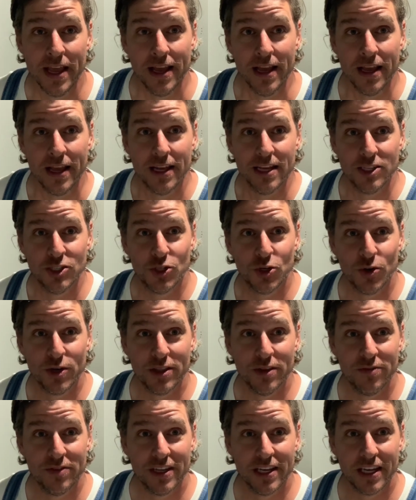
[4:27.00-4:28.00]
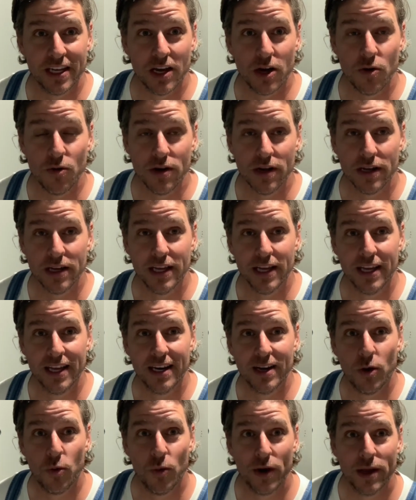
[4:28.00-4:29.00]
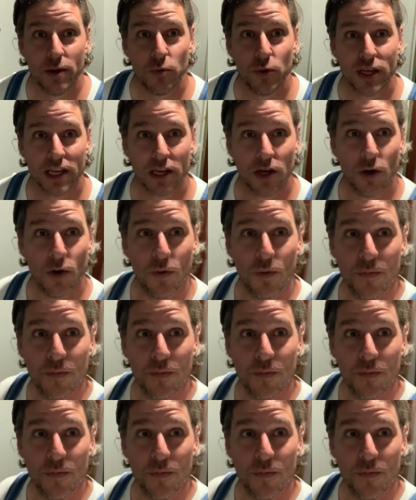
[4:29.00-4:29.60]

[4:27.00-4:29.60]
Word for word: enjoy the video and away we go.